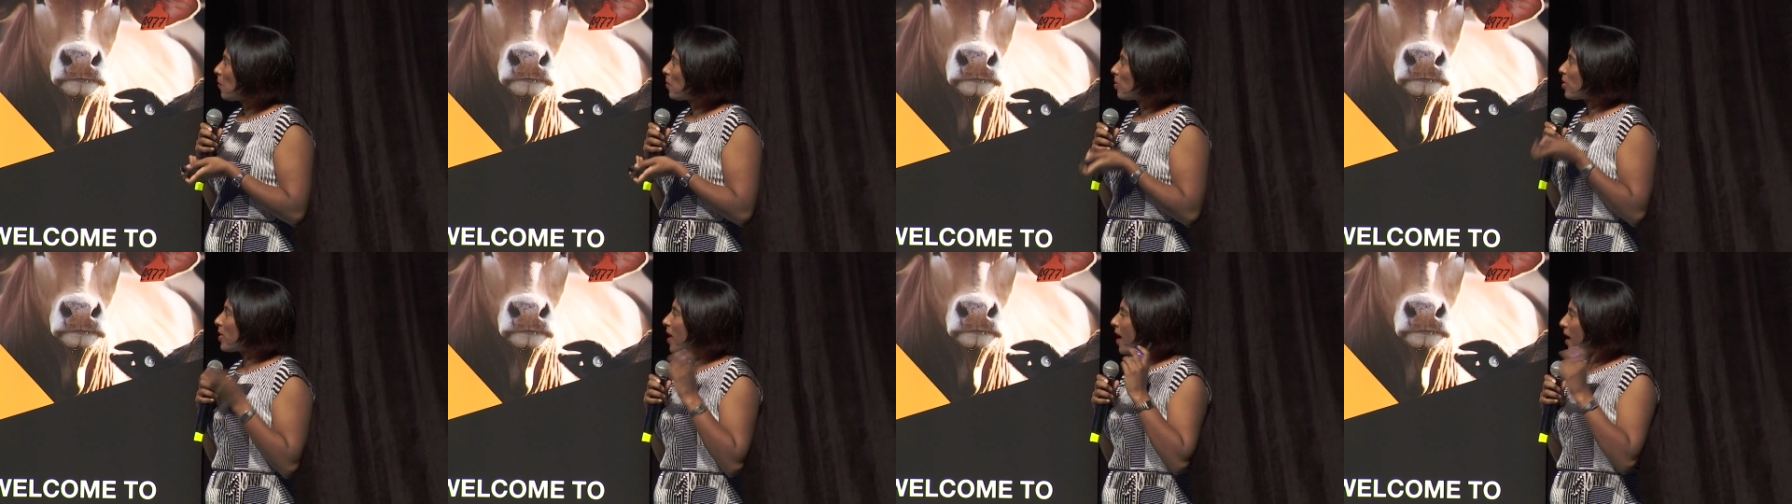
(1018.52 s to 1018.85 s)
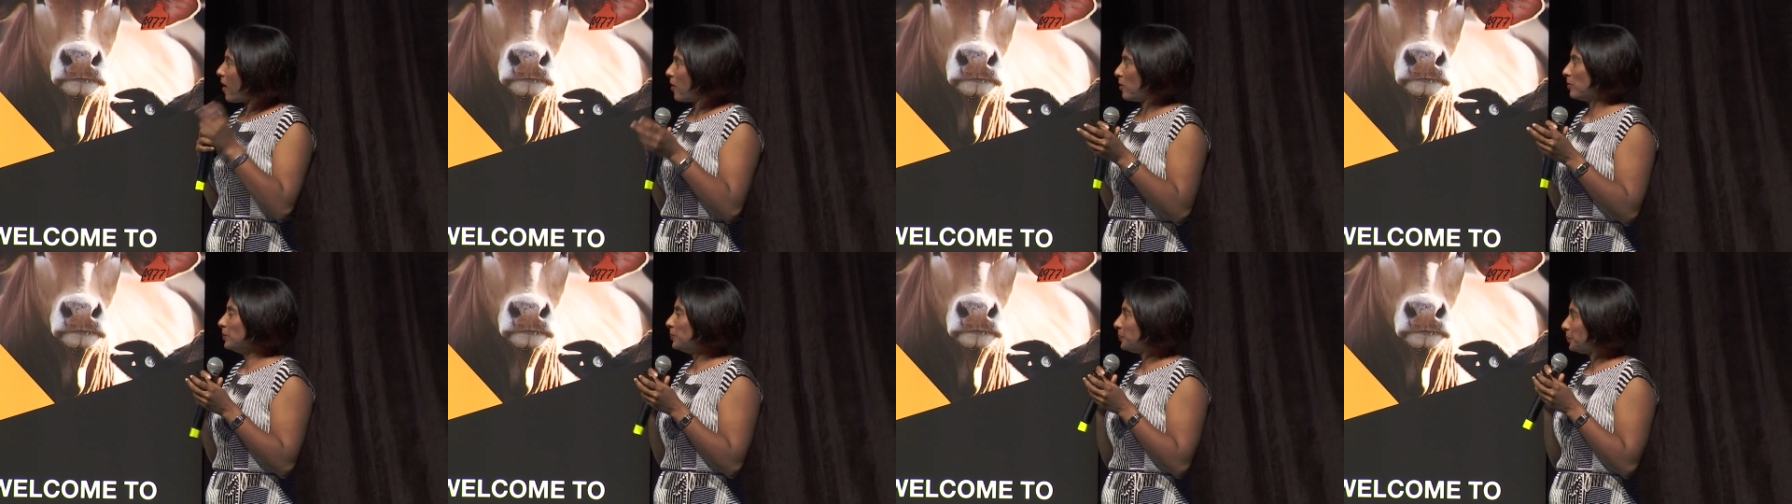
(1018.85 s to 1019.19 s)

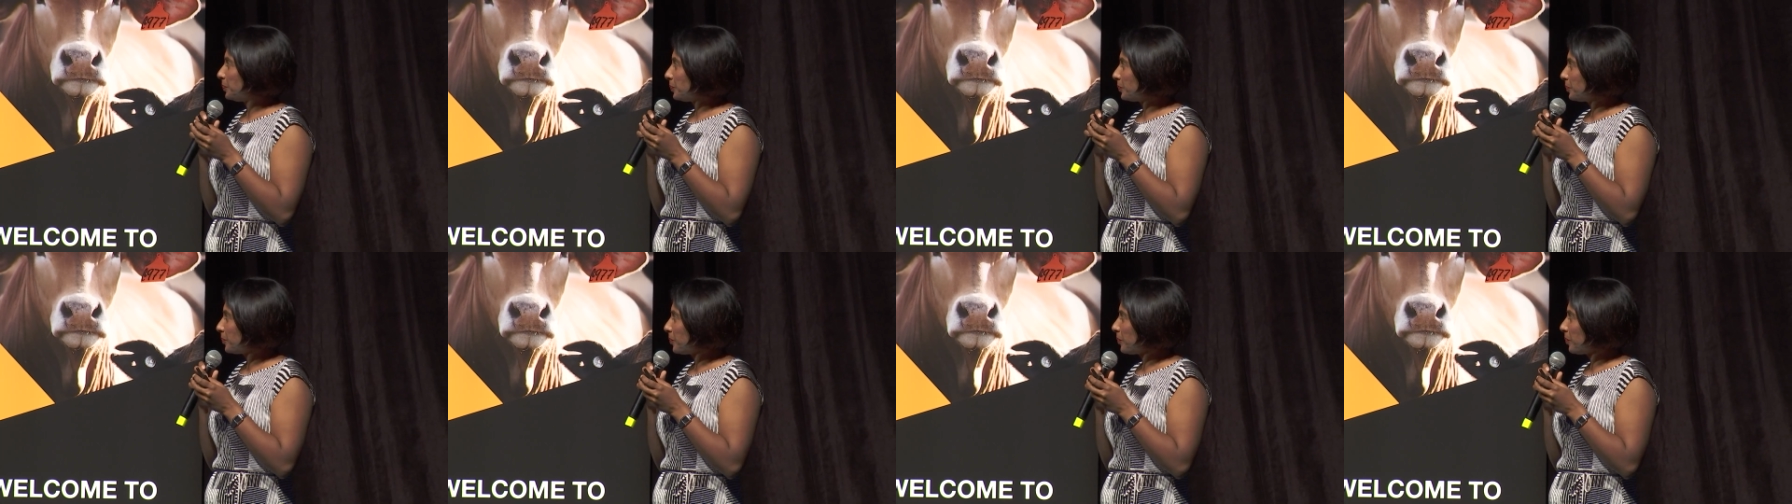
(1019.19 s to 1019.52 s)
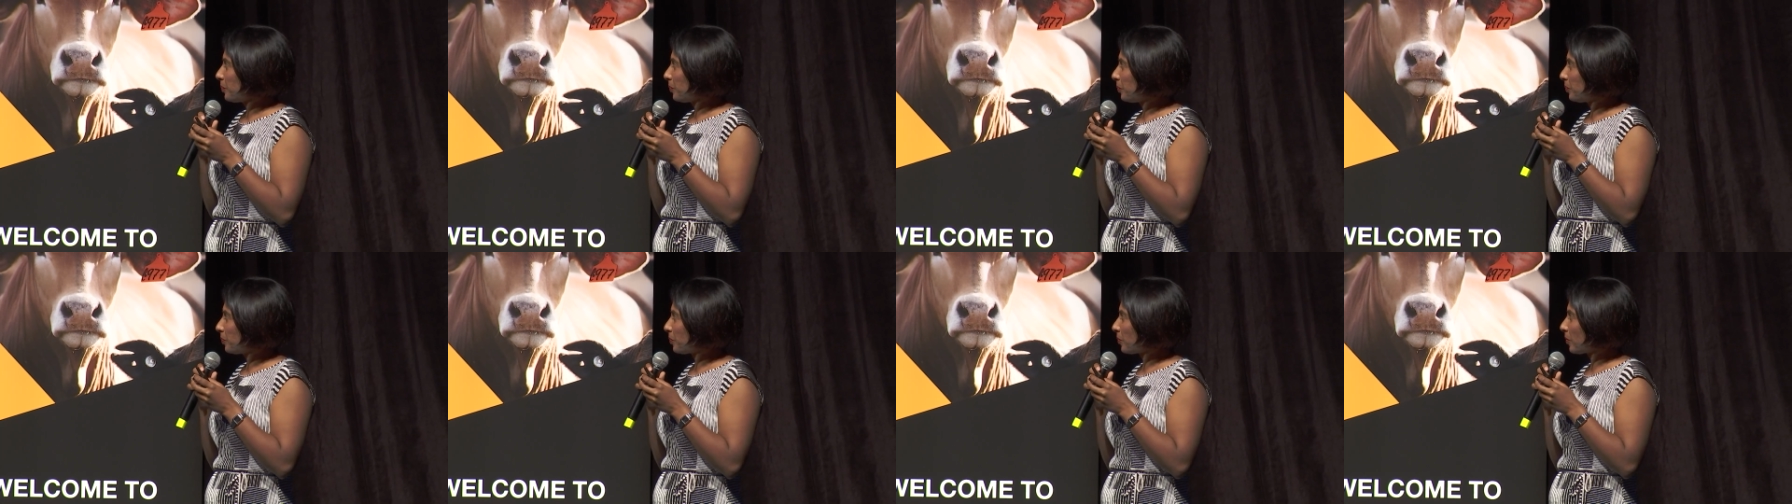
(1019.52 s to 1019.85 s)
Now,
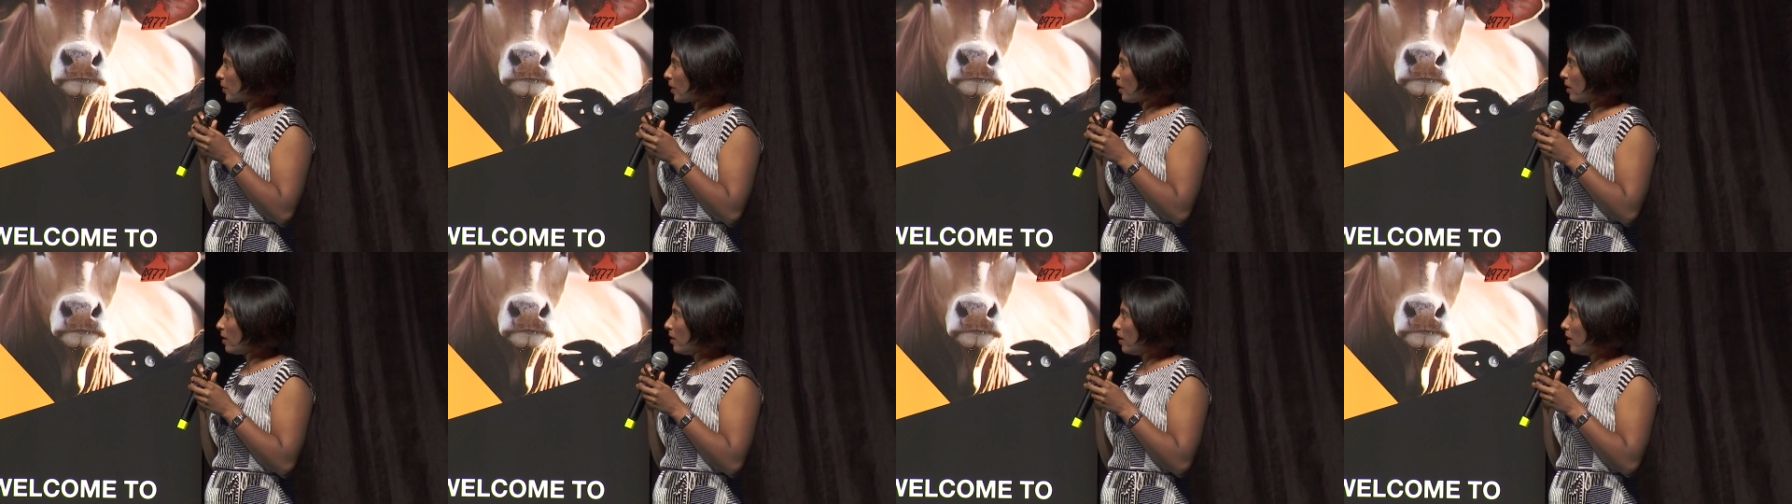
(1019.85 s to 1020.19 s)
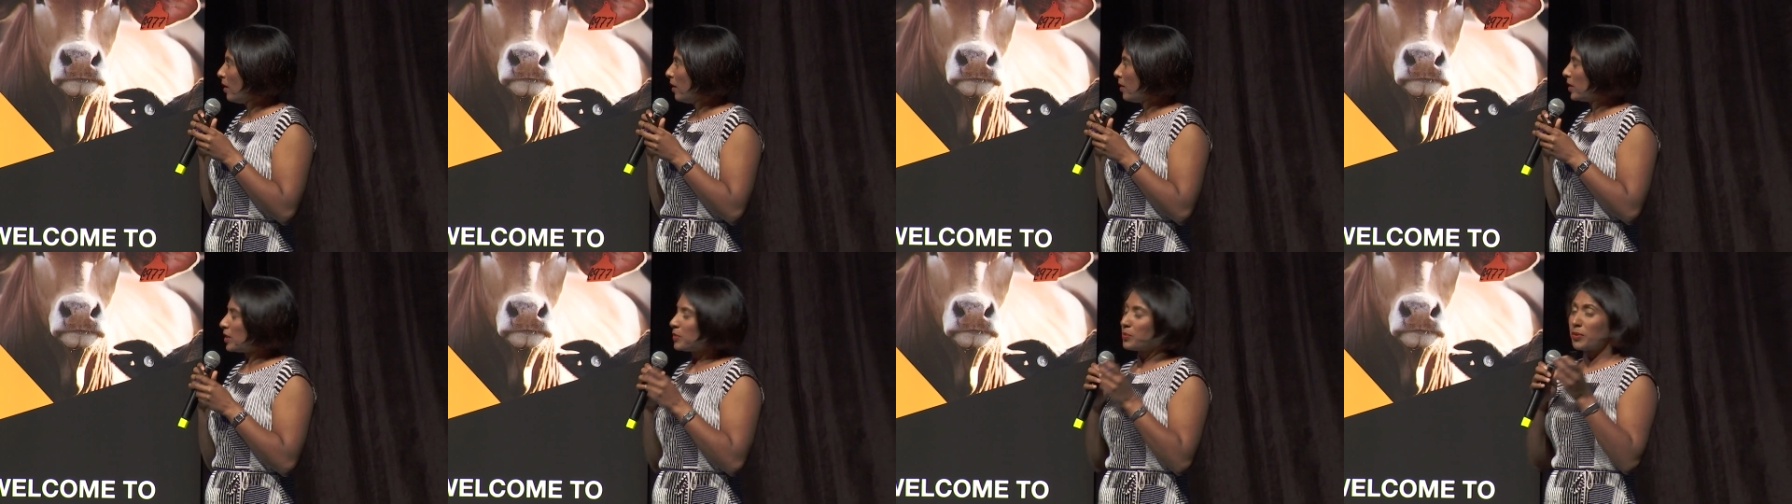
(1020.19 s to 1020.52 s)

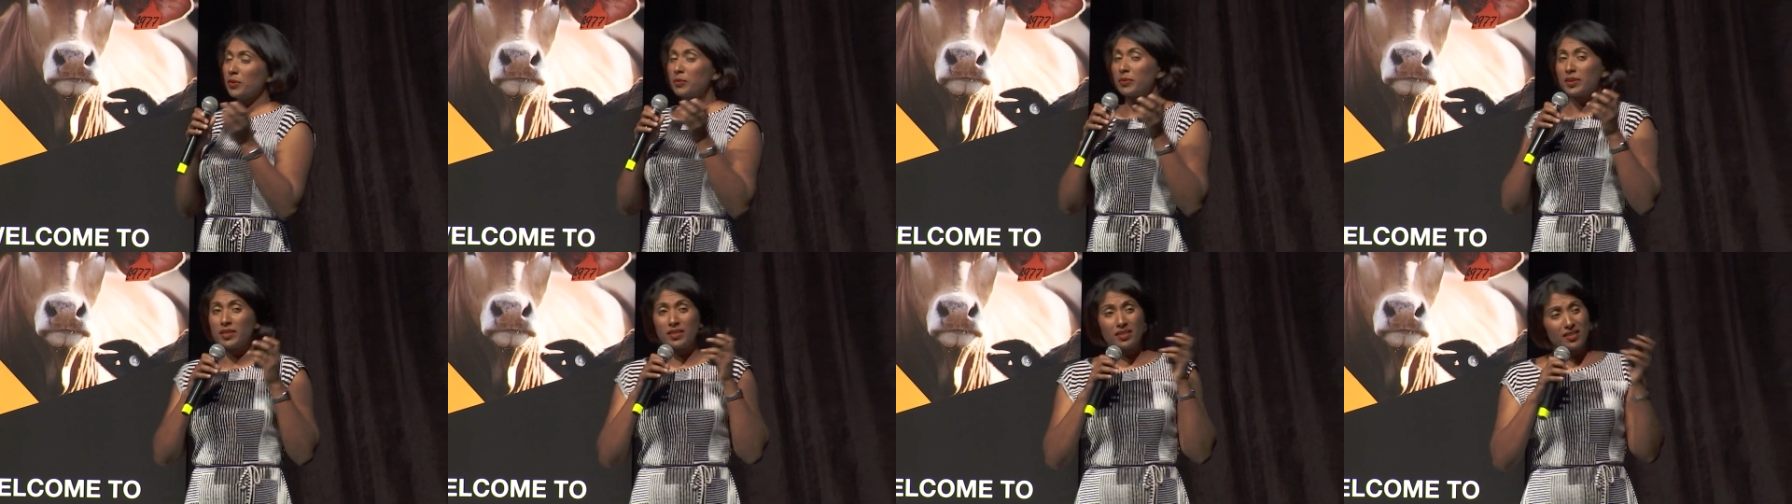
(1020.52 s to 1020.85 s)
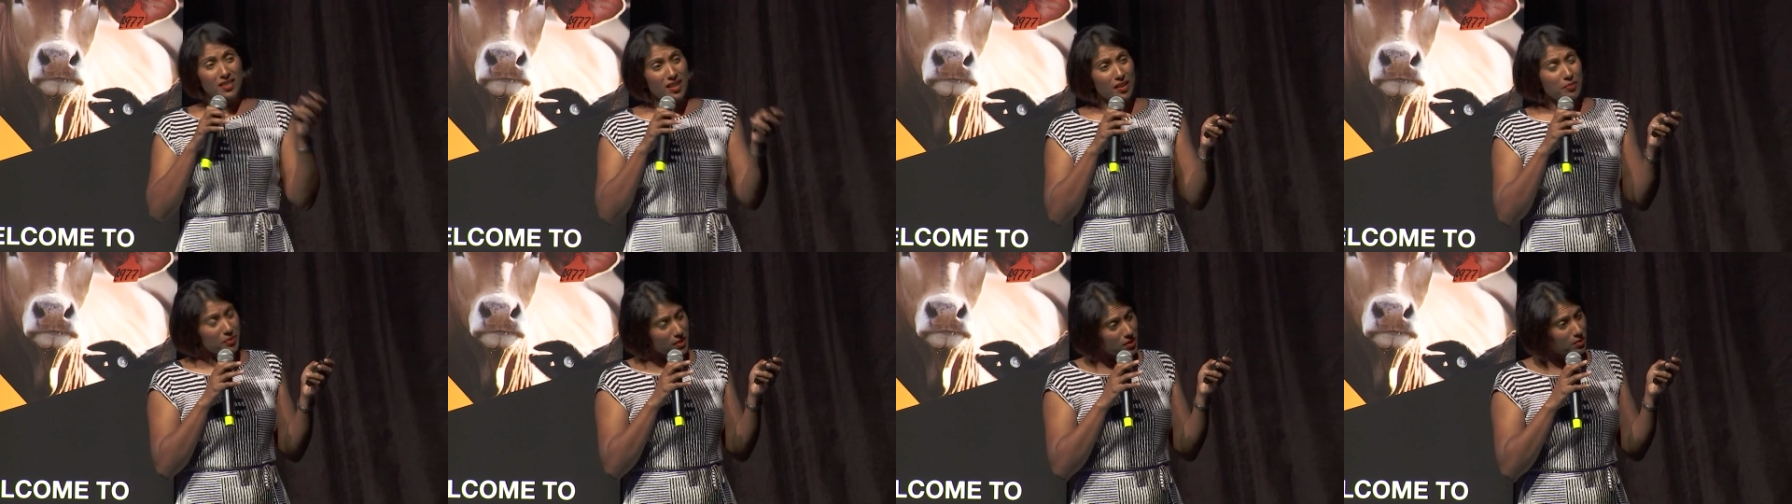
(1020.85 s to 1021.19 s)
that's probably as
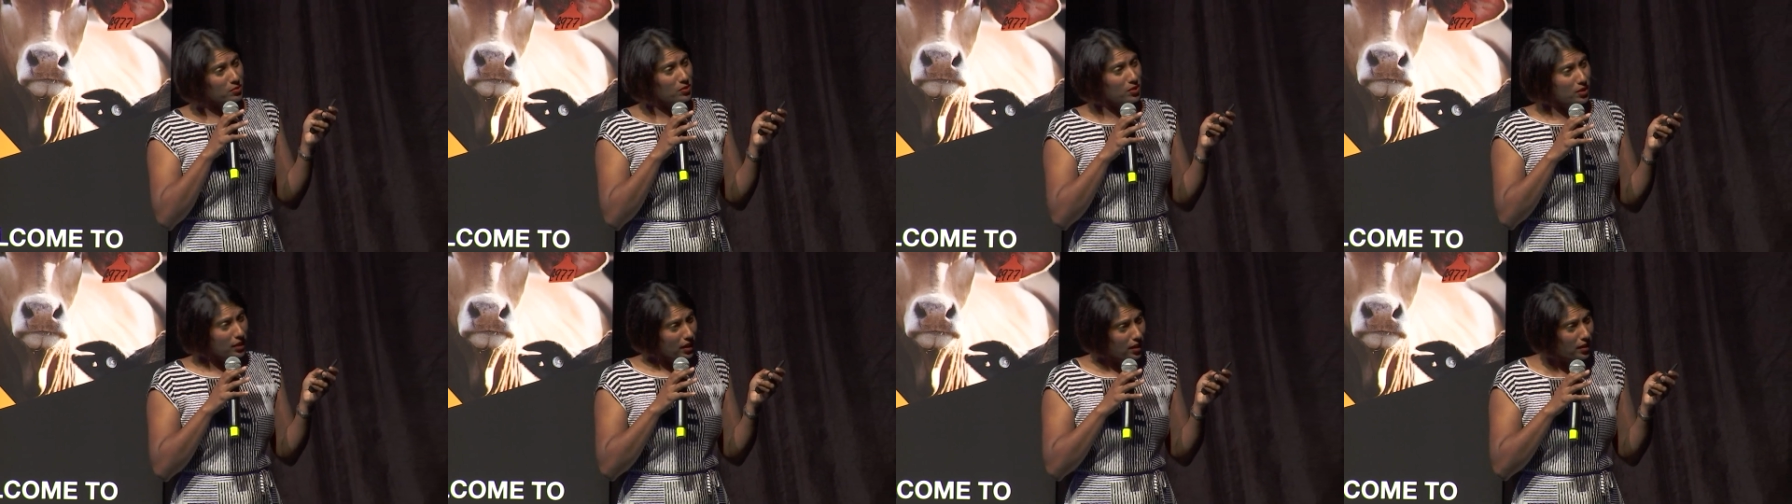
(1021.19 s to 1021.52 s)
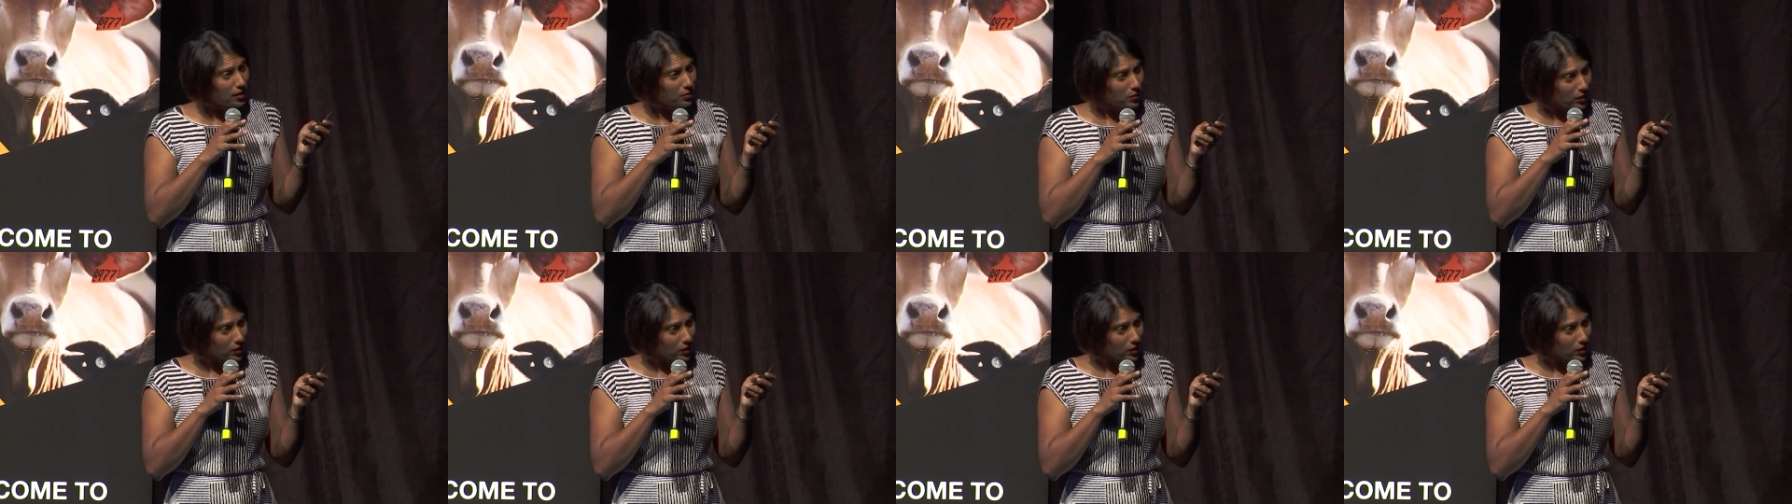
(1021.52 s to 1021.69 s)
deep as I'm going to get